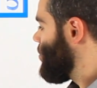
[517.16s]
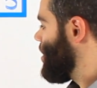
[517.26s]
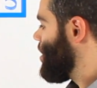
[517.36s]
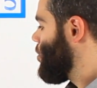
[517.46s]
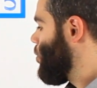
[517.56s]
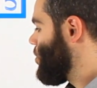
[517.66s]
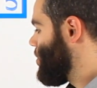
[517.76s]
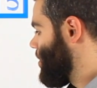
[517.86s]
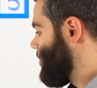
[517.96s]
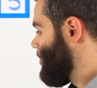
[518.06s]
the
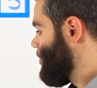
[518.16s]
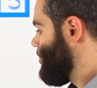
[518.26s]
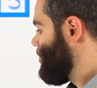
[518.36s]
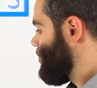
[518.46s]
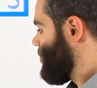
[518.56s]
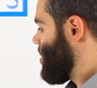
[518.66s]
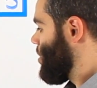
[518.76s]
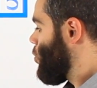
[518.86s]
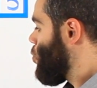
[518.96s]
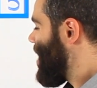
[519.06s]
coordinate.
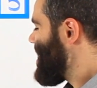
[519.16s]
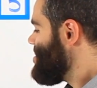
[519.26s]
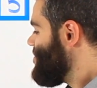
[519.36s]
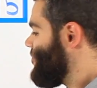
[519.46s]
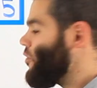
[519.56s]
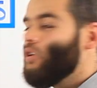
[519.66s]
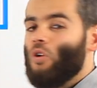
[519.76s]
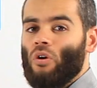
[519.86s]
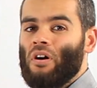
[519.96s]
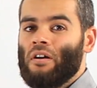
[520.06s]
1,
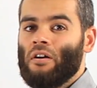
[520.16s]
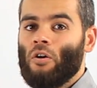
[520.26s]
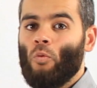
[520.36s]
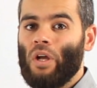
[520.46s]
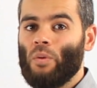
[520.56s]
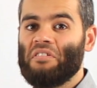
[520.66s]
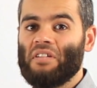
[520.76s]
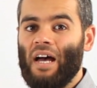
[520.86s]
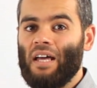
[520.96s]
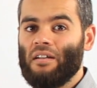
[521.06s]
4. Where do we
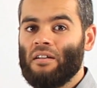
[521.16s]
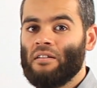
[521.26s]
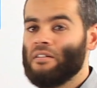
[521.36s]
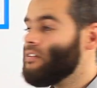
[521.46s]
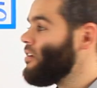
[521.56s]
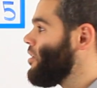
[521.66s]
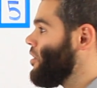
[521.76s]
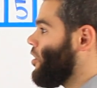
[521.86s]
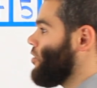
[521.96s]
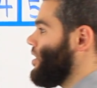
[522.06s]
start?
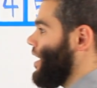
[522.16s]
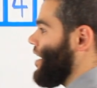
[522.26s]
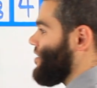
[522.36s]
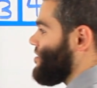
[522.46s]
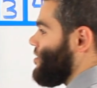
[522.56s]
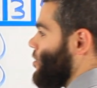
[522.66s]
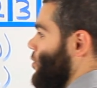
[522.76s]
On the x.